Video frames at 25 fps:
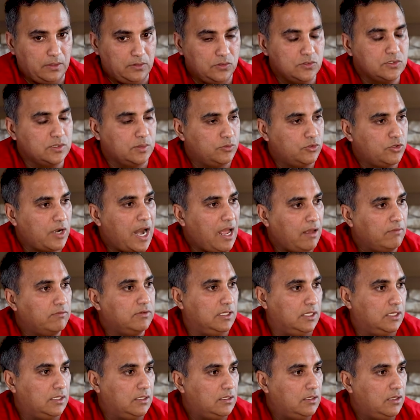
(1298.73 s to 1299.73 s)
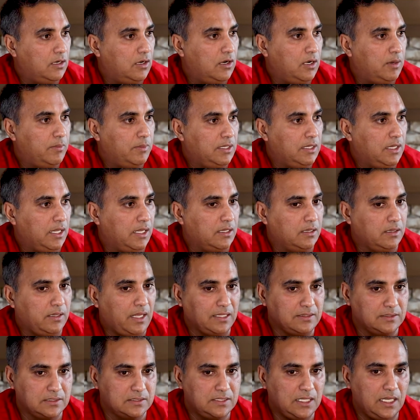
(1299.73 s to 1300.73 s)
And do some traveling, you know what I mean? Like,
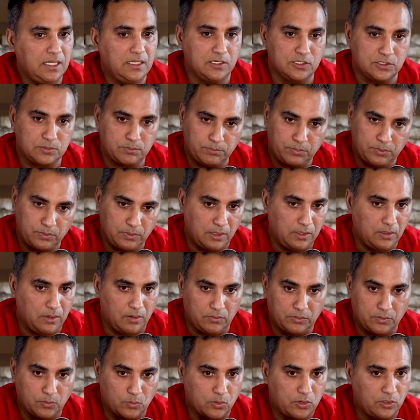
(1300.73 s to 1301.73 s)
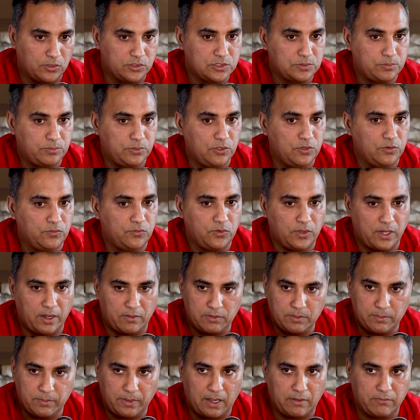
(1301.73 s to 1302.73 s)
not to say there's, the world is beautiful.
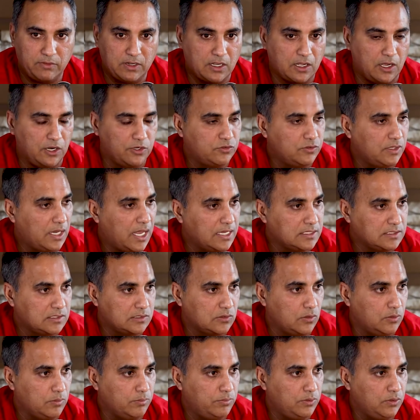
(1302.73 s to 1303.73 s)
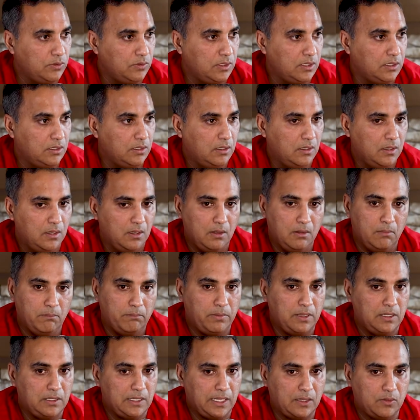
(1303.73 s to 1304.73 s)
Every country has its own beauty,
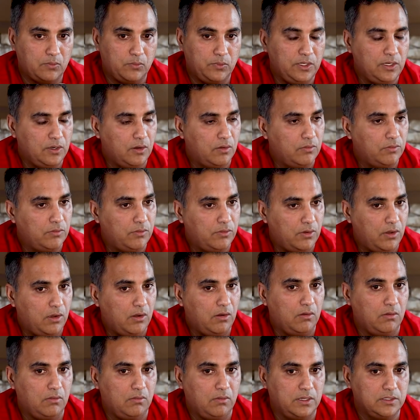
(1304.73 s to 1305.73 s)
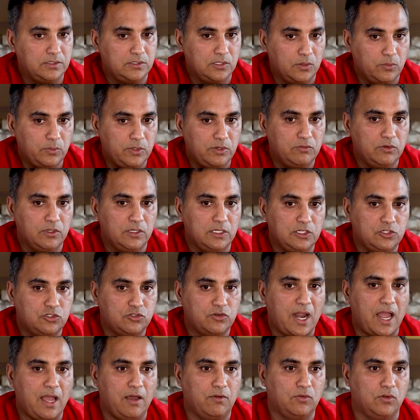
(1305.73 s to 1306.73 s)
but like, we don't know until we really
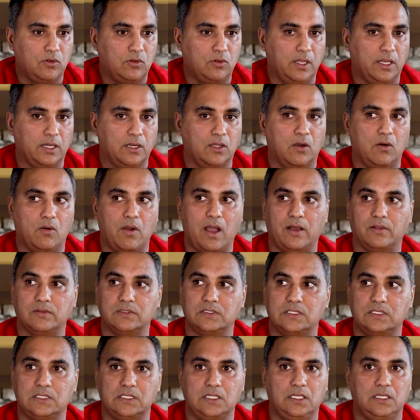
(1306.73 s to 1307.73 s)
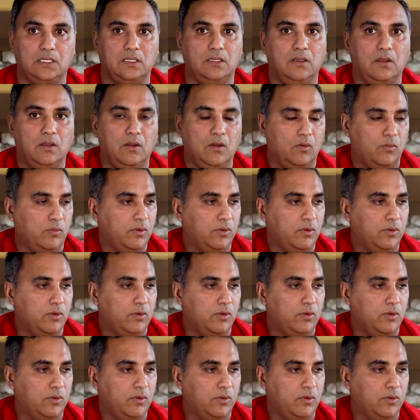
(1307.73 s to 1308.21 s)
travel and go out and see.